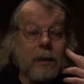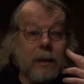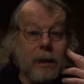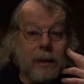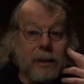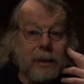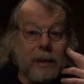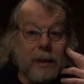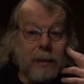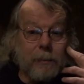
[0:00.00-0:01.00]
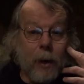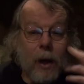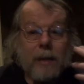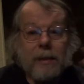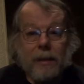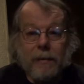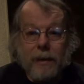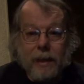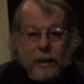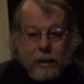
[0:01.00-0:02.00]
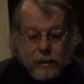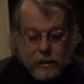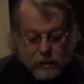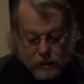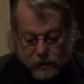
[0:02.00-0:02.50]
Let's see, positive things.